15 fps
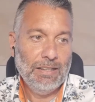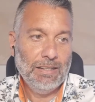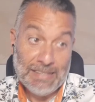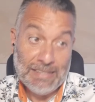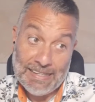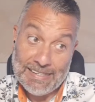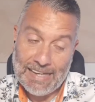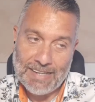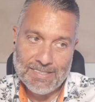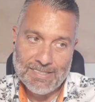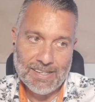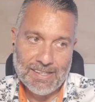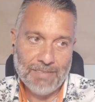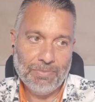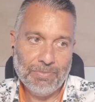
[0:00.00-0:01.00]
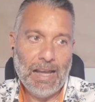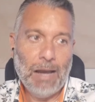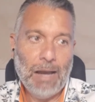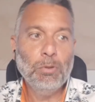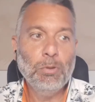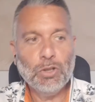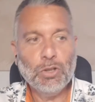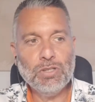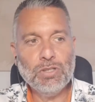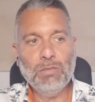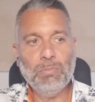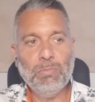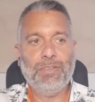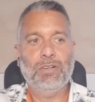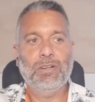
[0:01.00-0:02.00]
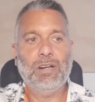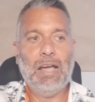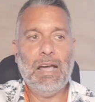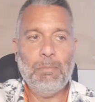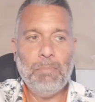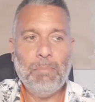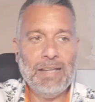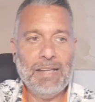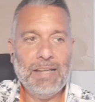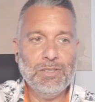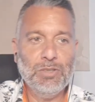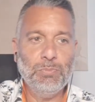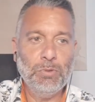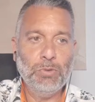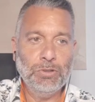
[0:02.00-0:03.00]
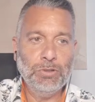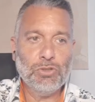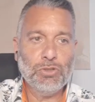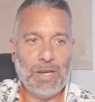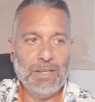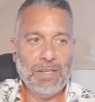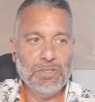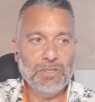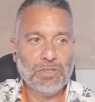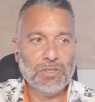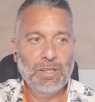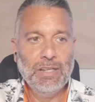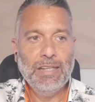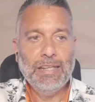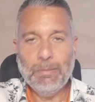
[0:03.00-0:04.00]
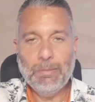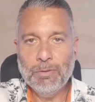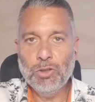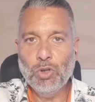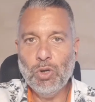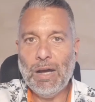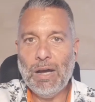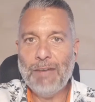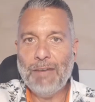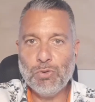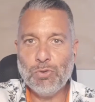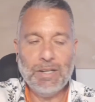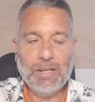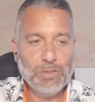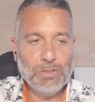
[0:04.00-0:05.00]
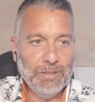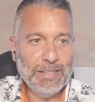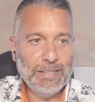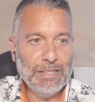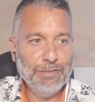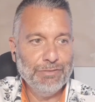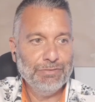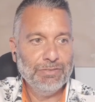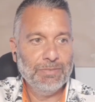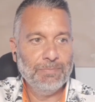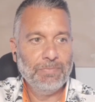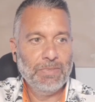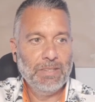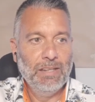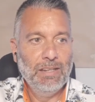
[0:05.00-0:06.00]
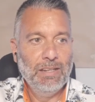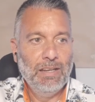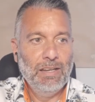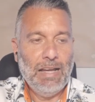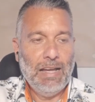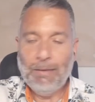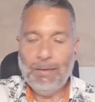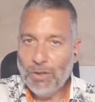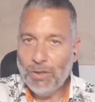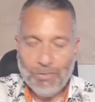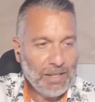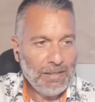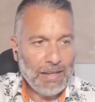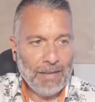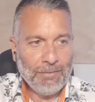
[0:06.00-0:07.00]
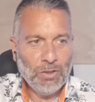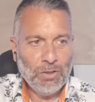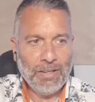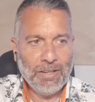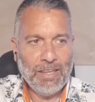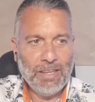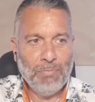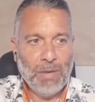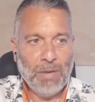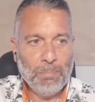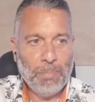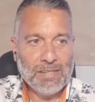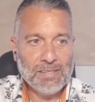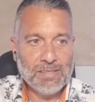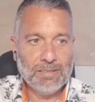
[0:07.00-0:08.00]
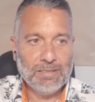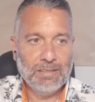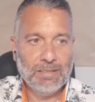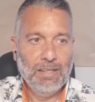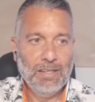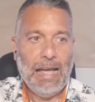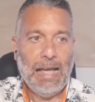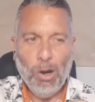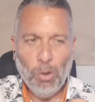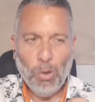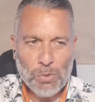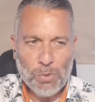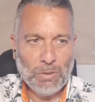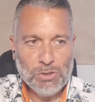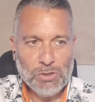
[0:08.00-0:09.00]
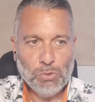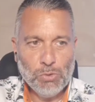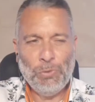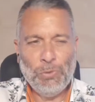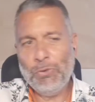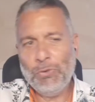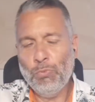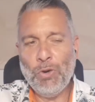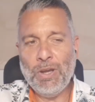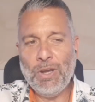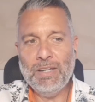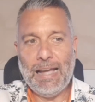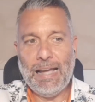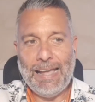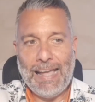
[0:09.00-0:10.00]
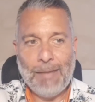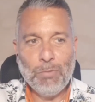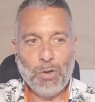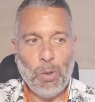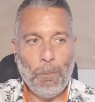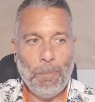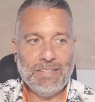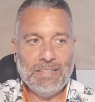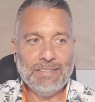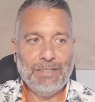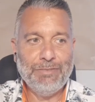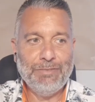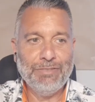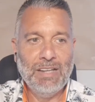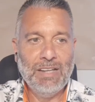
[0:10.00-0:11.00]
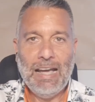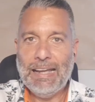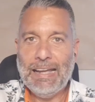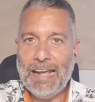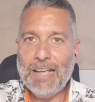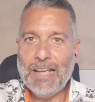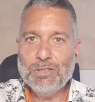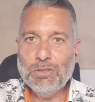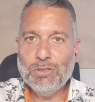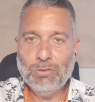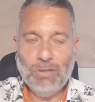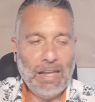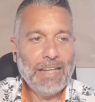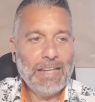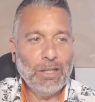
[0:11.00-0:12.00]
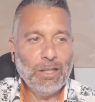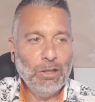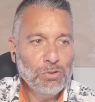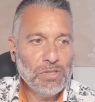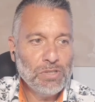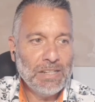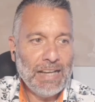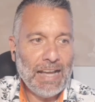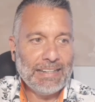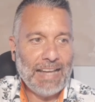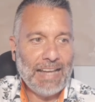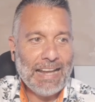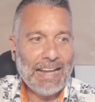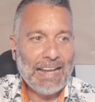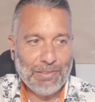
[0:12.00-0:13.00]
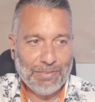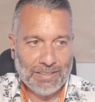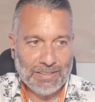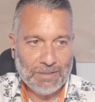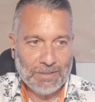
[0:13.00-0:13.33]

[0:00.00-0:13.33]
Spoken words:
His answer. I will continue in Barcelona and my attitude will not change, even though I've tried to leave. I'm gonna give my best. I always want to win. I am competitive and I don't like losing at anything.